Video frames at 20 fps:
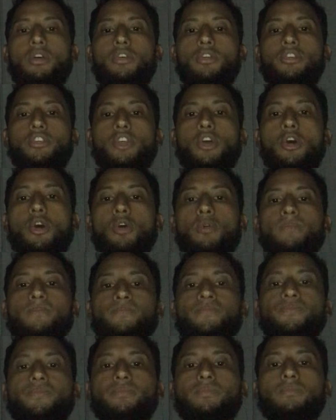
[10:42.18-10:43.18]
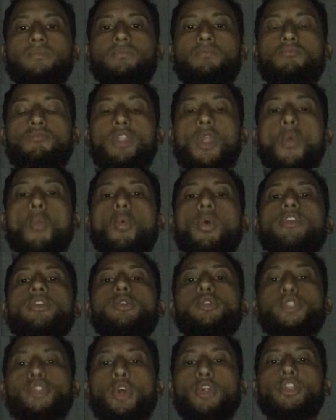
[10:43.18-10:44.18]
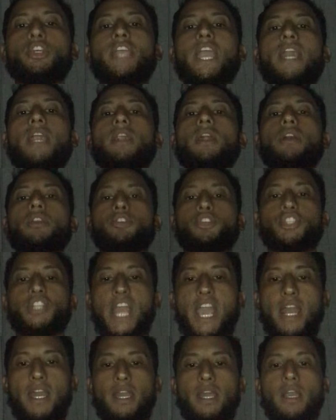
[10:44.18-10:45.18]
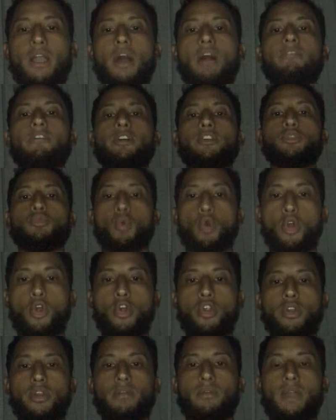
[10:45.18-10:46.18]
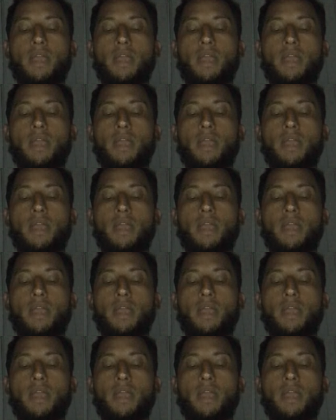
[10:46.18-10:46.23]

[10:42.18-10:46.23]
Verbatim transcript: So when you start to gain an understanding of his word,